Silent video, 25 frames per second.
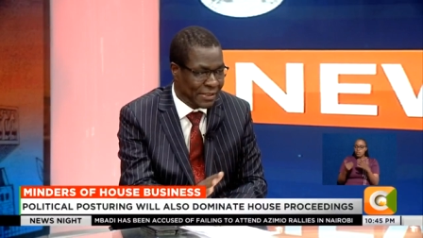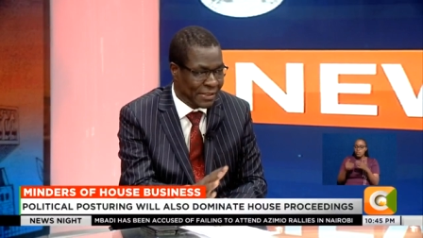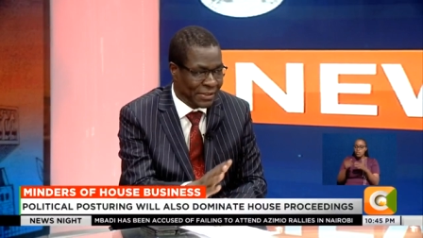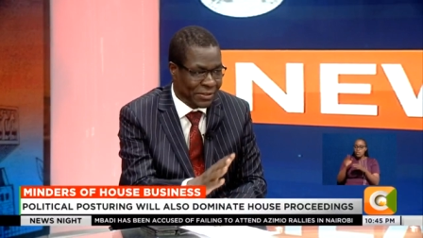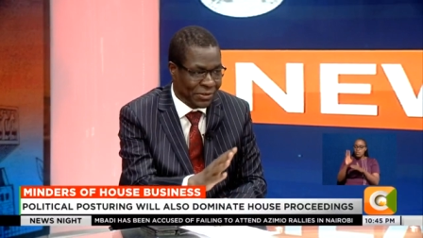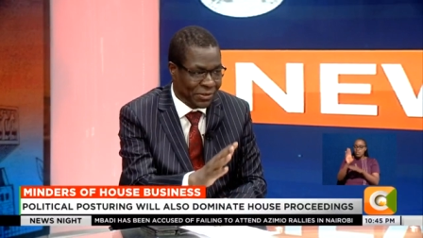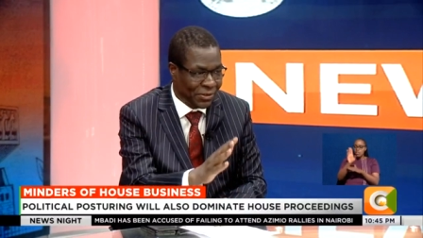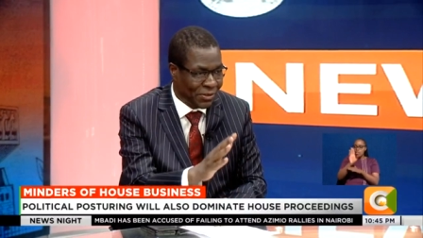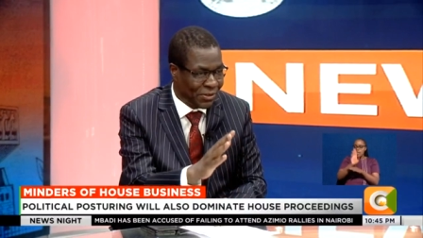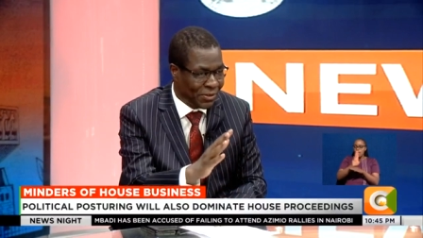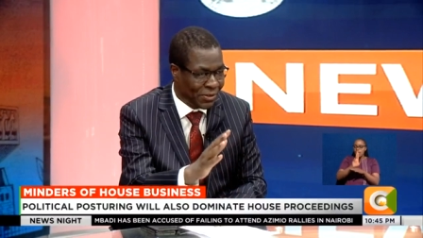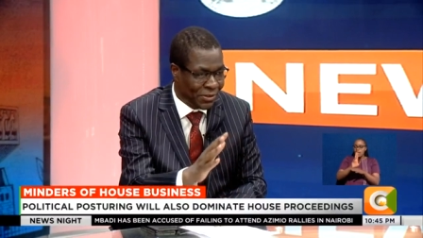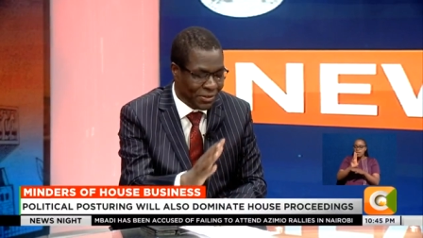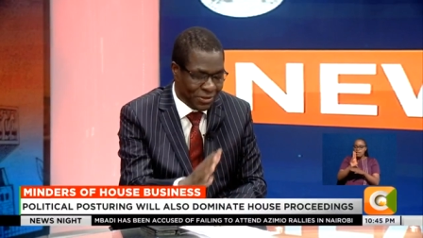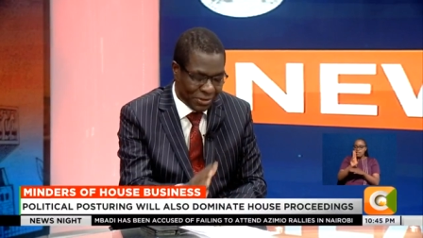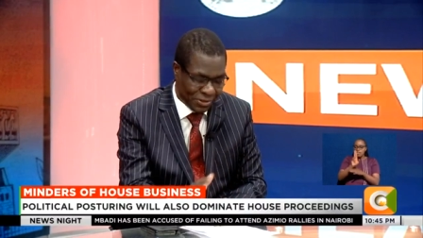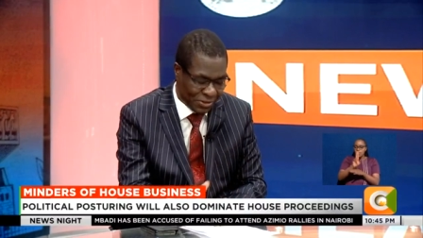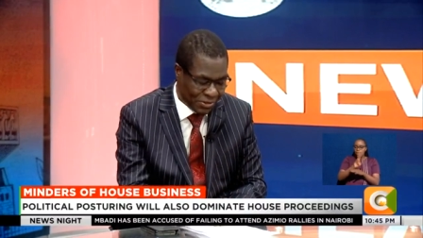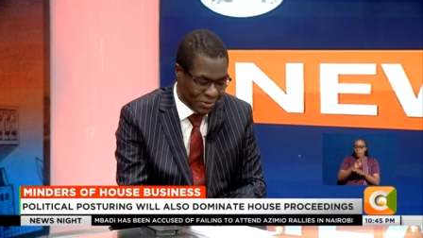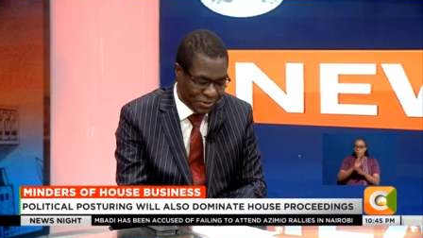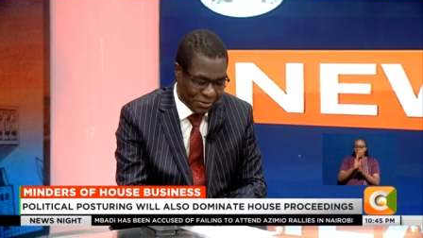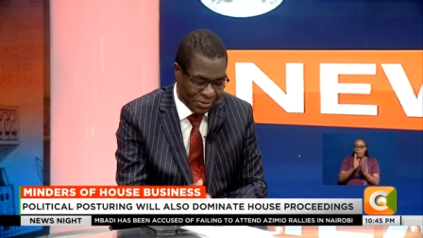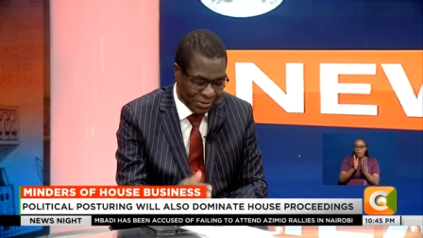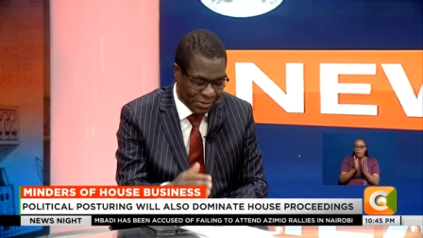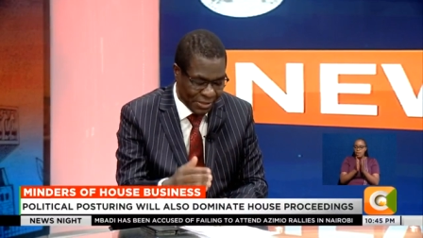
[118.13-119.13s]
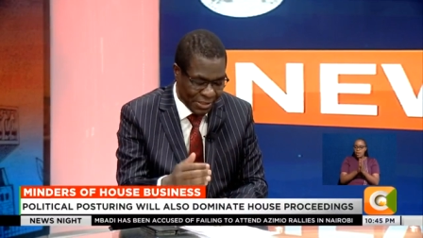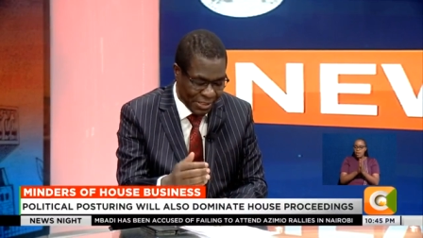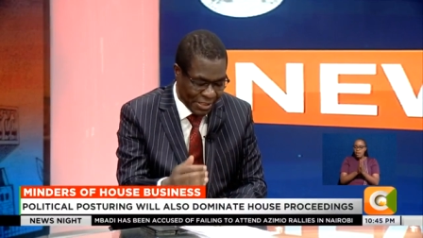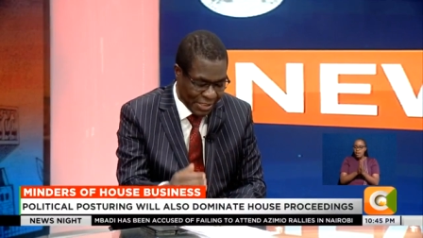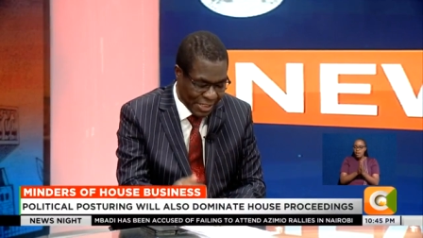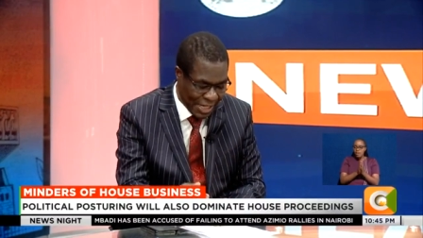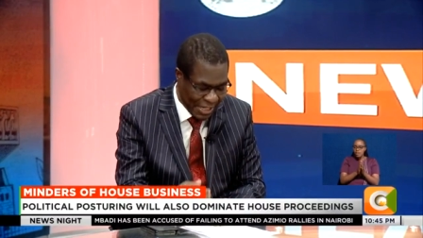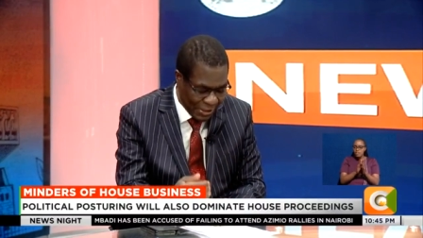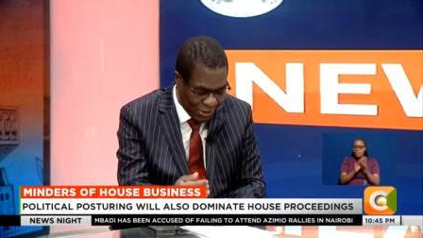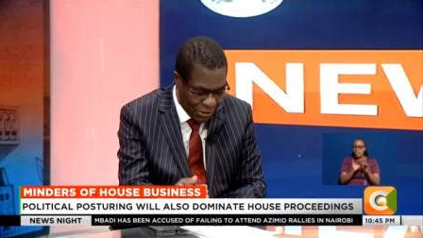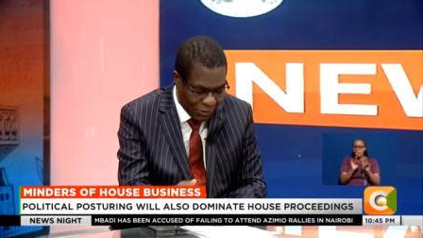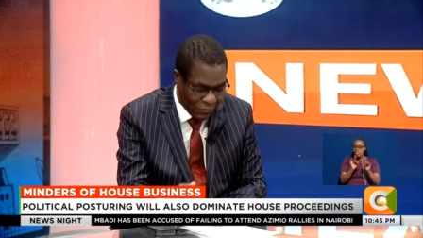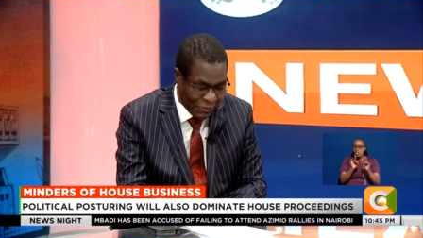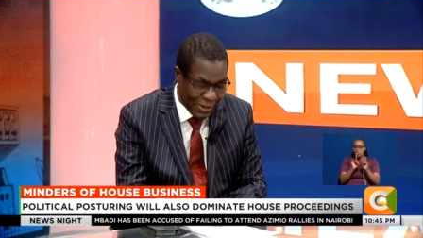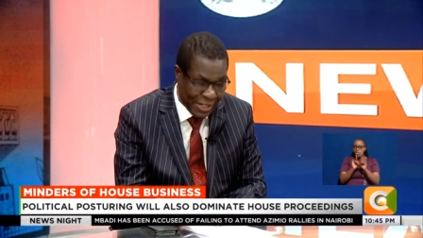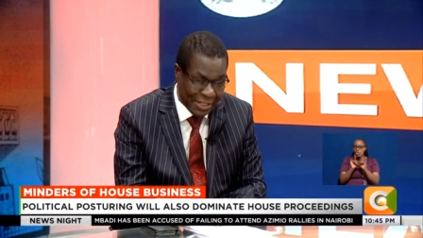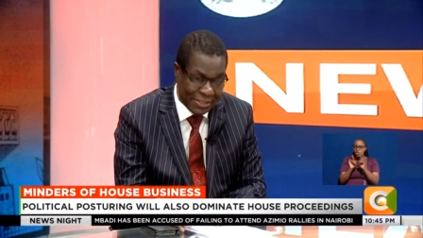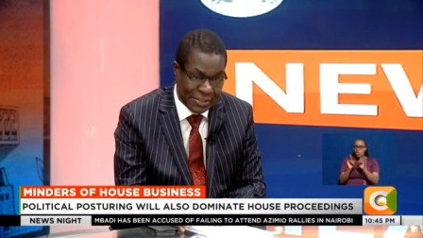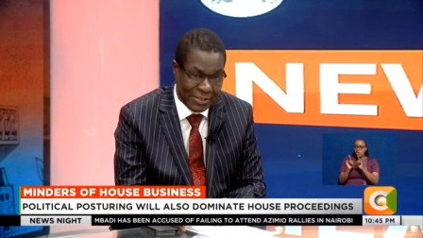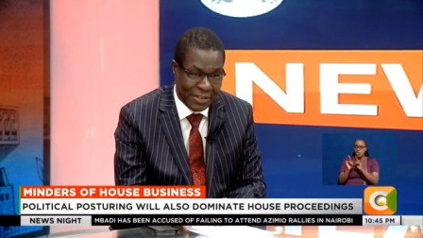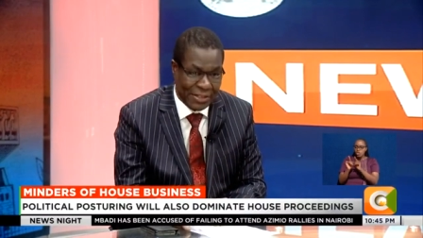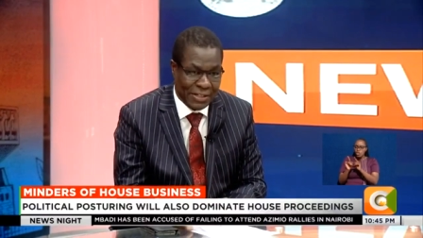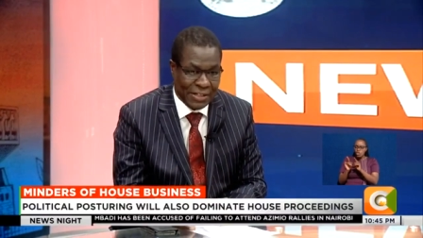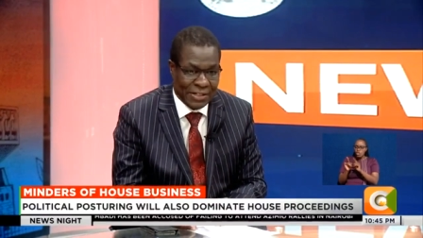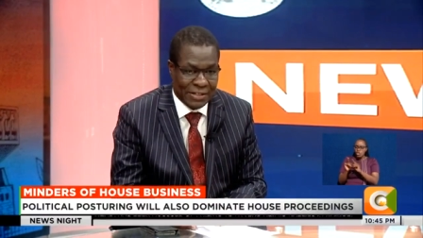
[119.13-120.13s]
the so-called
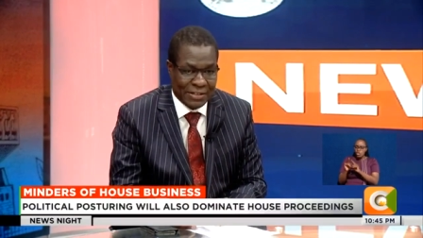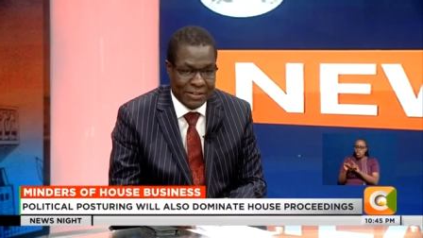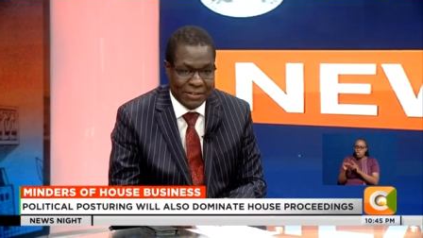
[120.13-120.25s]
carryovers,